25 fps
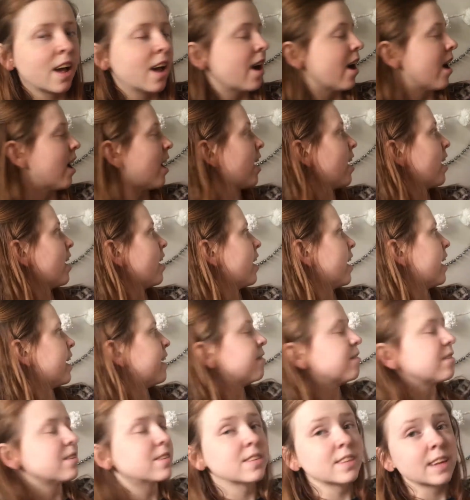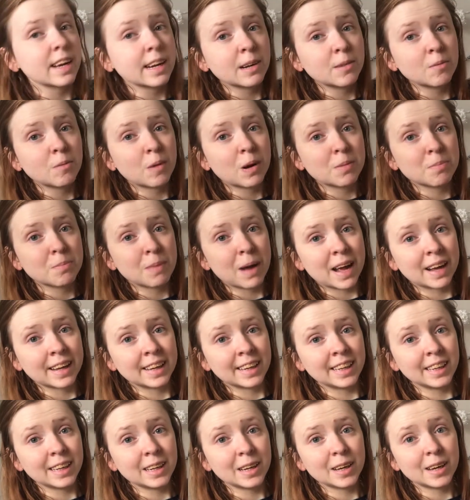Uh, I have the second one back
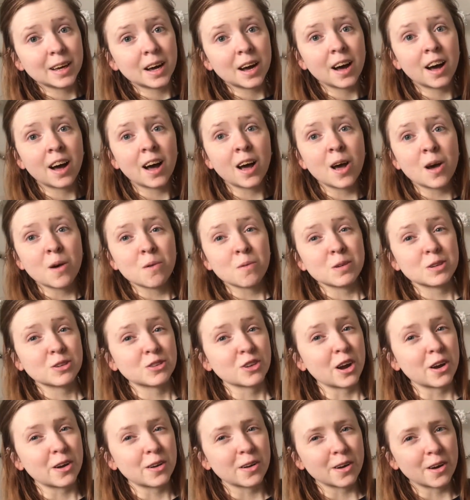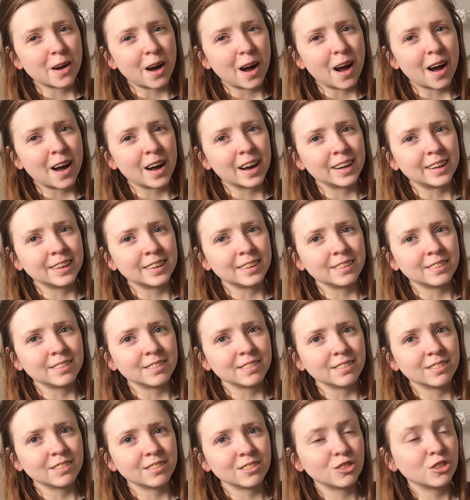here, which I I
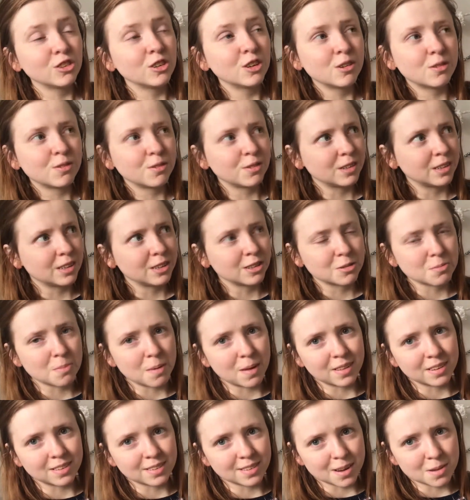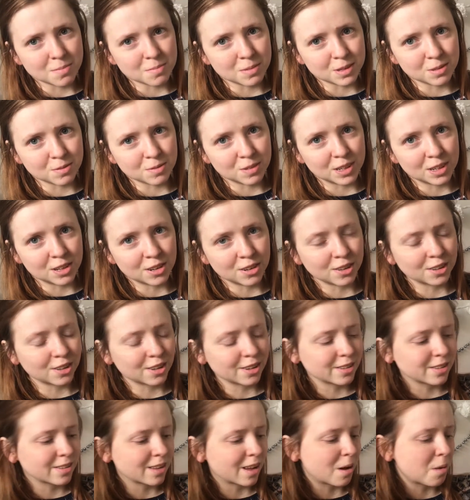should have finished by the time this video
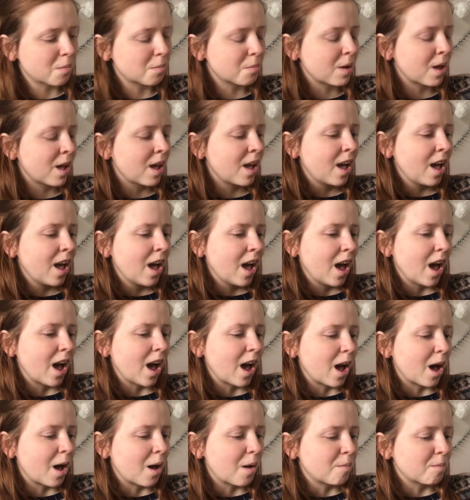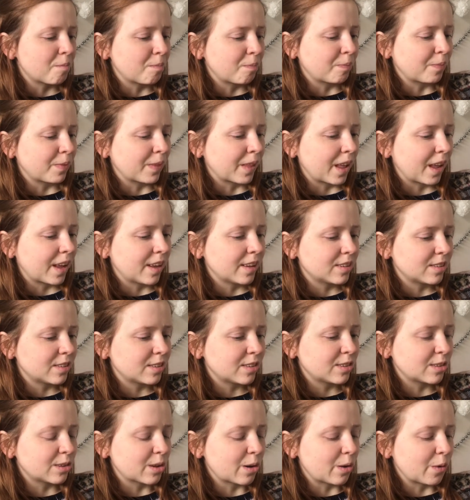goes up. Um,
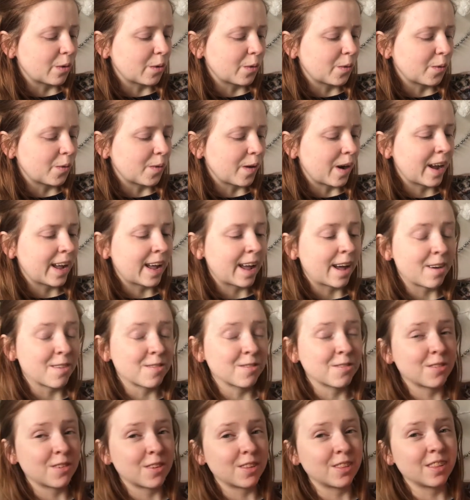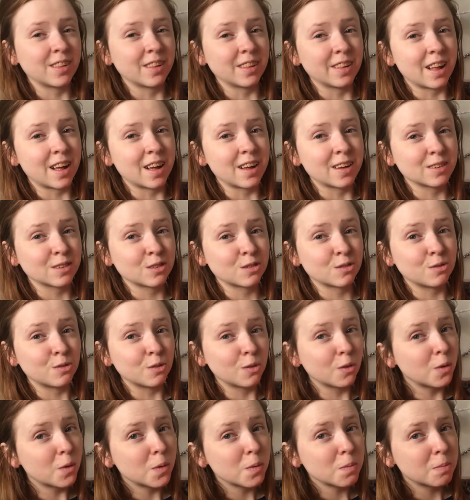so I have the last
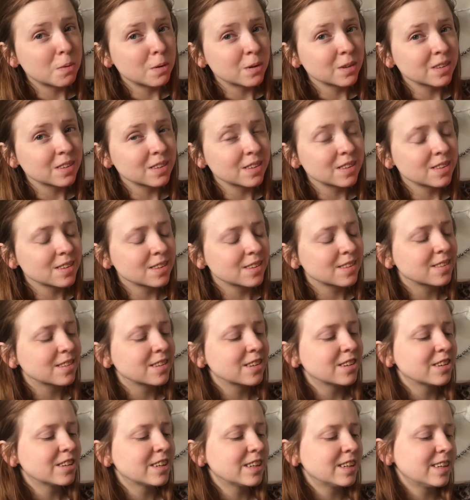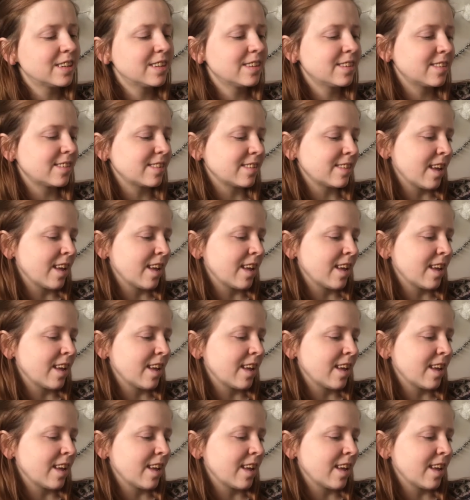four books in the series.